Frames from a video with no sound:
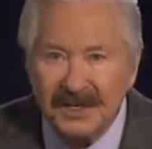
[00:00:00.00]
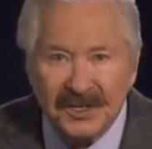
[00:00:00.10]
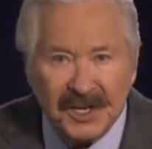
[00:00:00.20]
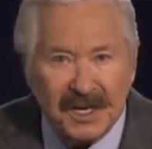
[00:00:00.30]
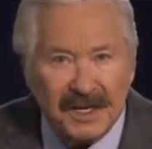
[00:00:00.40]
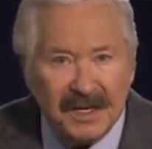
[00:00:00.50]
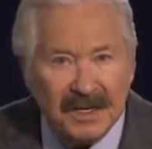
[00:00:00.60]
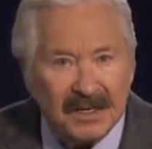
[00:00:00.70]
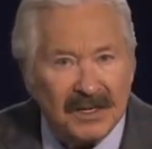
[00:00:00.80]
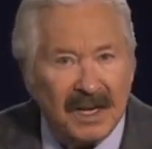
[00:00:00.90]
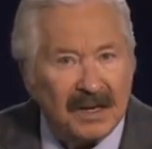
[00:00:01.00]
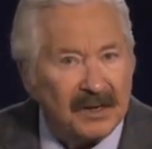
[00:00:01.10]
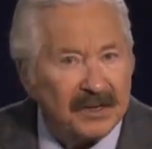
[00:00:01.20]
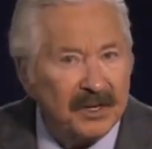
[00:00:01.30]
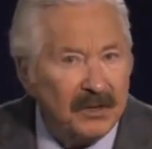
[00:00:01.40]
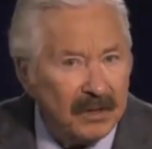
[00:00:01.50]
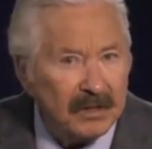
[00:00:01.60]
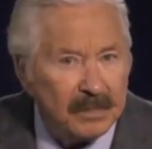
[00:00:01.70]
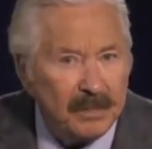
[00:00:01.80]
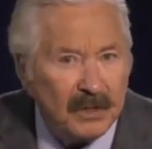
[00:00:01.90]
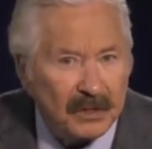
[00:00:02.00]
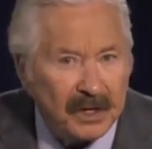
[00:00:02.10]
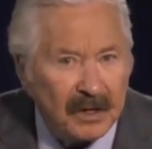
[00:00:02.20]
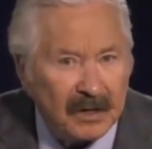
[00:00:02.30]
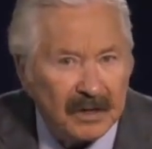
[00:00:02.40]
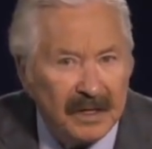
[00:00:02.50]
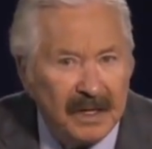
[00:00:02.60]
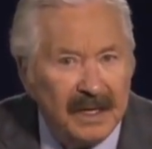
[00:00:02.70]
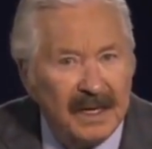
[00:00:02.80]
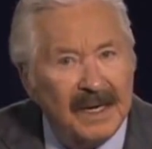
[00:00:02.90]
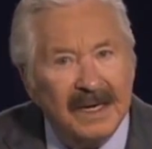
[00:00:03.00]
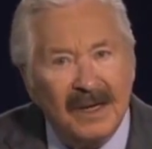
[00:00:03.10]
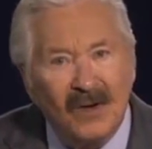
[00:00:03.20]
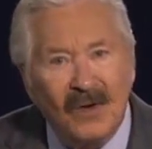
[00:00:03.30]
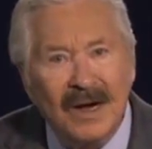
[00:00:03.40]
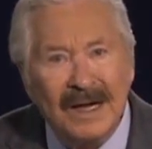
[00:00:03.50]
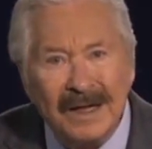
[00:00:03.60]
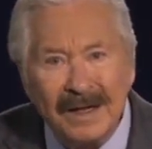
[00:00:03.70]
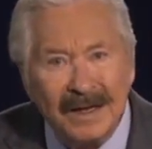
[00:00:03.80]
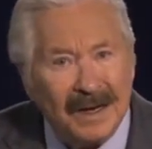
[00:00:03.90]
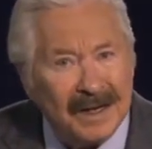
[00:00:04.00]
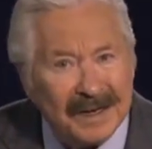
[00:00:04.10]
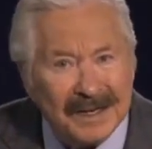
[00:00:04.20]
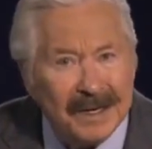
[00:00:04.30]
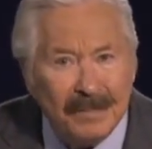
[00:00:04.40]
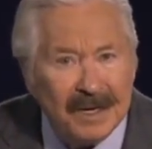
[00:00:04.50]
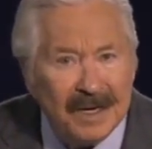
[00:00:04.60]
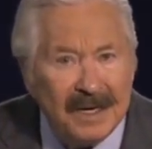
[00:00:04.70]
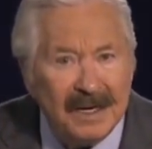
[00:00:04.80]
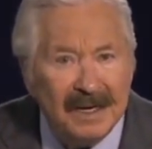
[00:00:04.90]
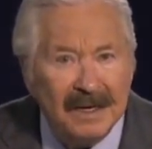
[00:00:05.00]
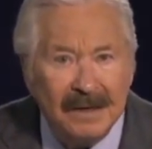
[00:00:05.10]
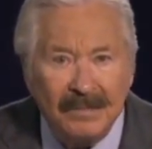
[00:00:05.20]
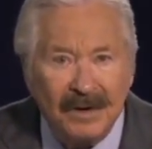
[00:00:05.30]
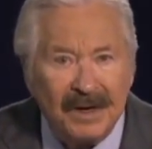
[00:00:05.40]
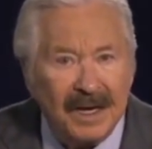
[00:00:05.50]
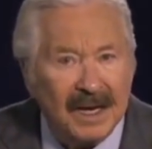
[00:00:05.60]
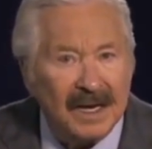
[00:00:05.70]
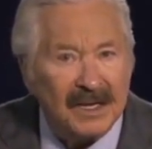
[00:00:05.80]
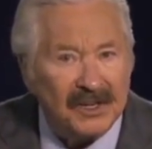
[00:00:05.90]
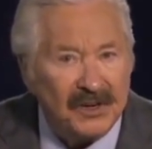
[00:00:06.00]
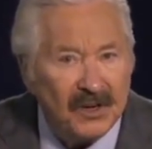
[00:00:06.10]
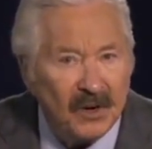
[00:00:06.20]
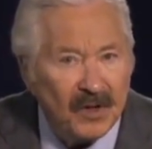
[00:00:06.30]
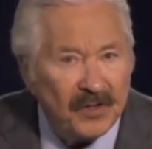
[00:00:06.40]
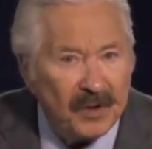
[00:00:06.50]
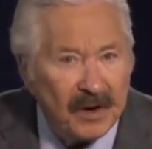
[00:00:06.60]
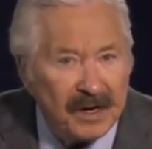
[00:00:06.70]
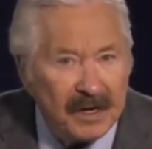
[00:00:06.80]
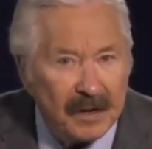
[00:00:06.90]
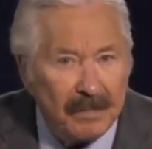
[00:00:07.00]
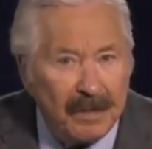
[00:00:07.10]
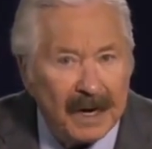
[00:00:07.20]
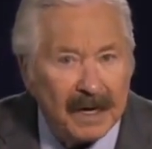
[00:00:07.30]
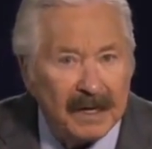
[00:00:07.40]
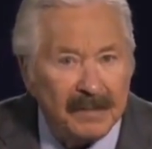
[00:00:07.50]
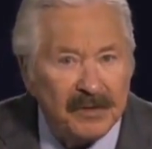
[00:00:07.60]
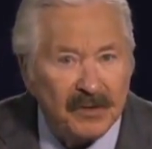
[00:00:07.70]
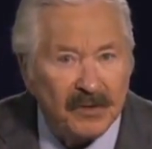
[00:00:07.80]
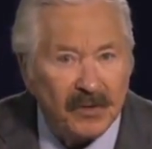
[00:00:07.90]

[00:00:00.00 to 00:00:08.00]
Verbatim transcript: Satan is like a toothless bulldog. He can growl and intimidate, but he has no authority to back up his